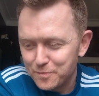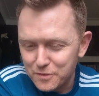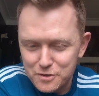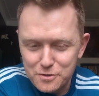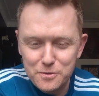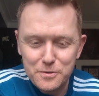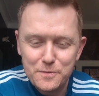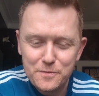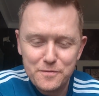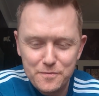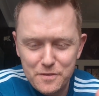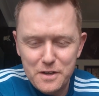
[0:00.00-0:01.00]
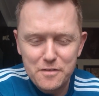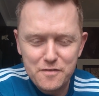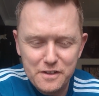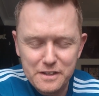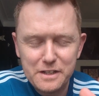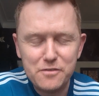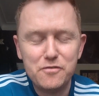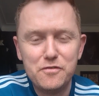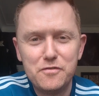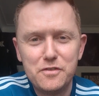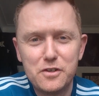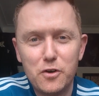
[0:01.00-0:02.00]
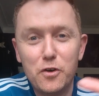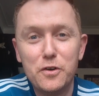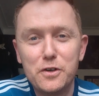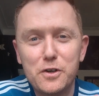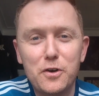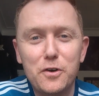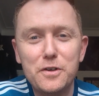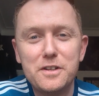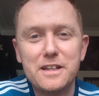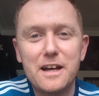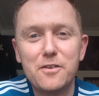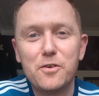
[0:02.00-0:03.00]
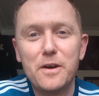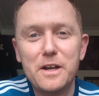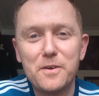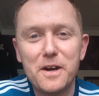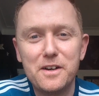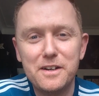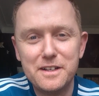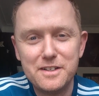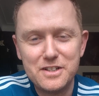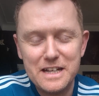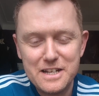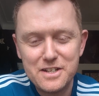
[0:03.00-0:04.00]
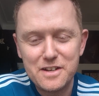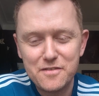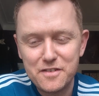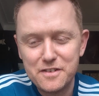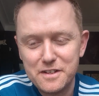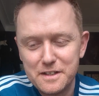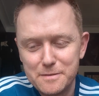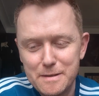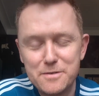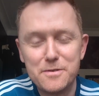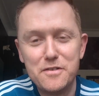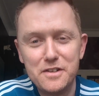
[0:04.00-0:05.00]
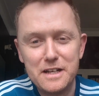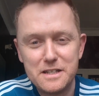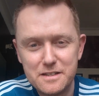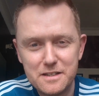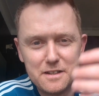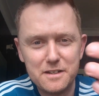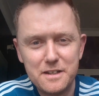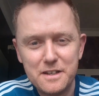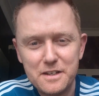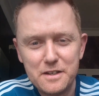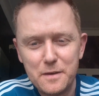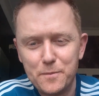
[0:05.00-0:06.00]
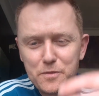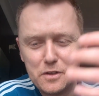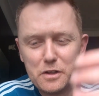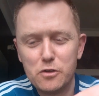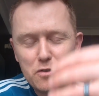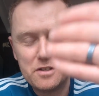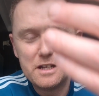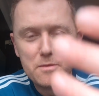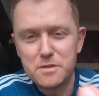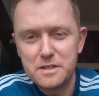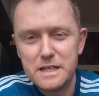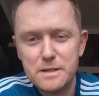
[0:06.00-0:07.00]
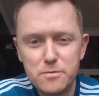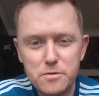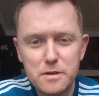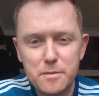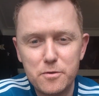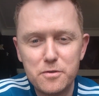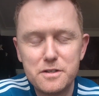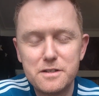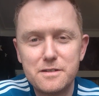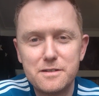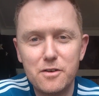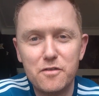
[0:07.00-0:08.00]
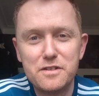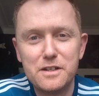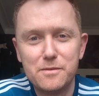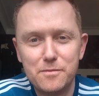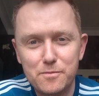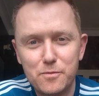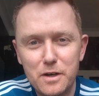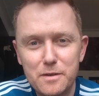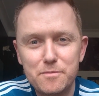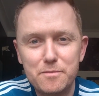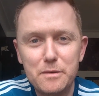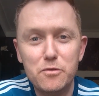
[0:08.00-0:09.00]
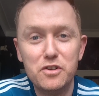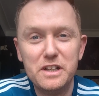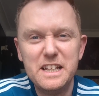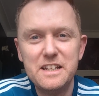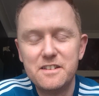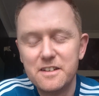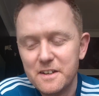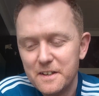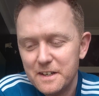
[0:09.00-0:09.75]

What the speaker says: So I fairly caught onto that quite quickly and changed everything, especially when I realised that a long-term sustainable approach is obviously what people really need.